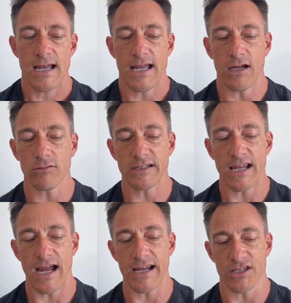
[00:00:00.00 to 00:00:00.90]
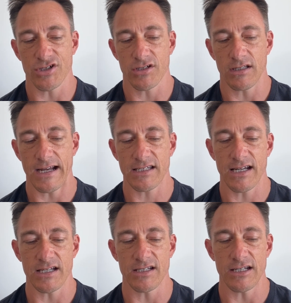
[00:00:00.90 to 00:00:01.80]
LDH,
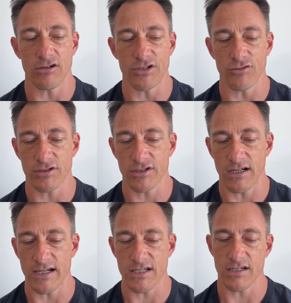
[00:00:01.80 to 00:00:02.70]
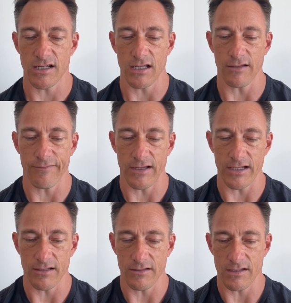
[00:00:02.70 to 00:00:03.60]
lactate dehydrogenase,
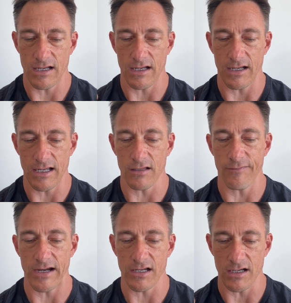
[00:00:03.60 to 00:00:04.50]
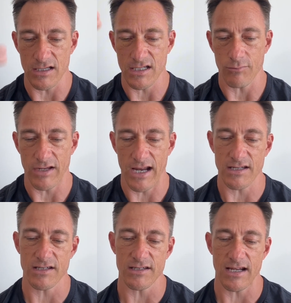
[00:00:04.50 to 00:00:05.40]
elevated in some
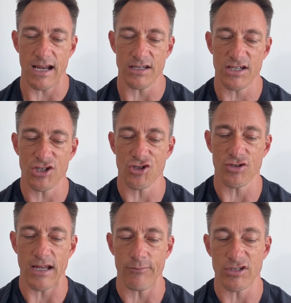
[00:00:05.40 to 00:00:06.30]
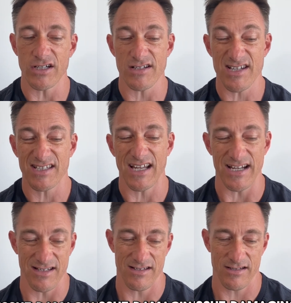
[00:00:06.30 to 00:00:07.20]
cancers and tissue damaging
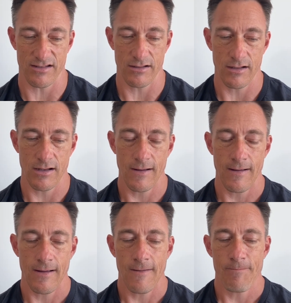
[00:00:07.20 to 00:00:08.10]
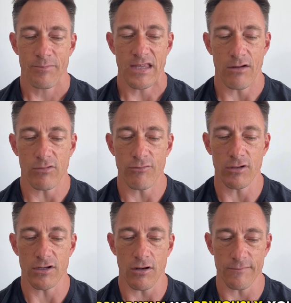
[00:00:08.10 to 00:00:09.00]
states. And we
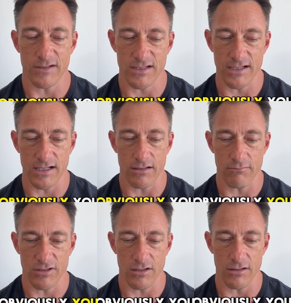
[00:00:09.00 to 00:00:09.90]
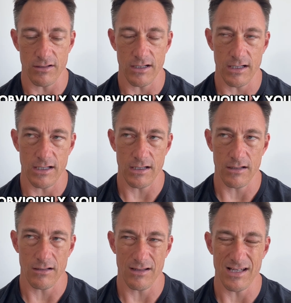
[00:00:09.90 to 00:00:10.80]
want to obviously,
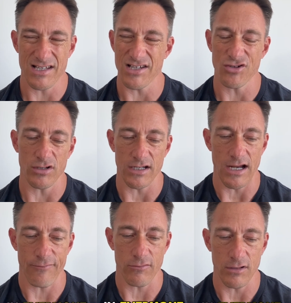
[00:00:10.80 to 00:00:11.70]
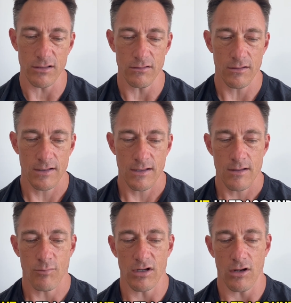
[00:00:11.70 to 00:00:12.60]
this is not in everyone,
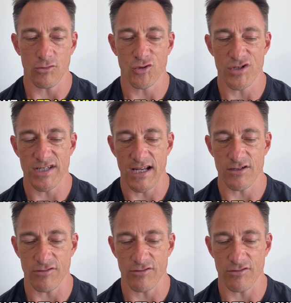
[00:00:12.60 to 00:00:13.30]
but ultrasounds or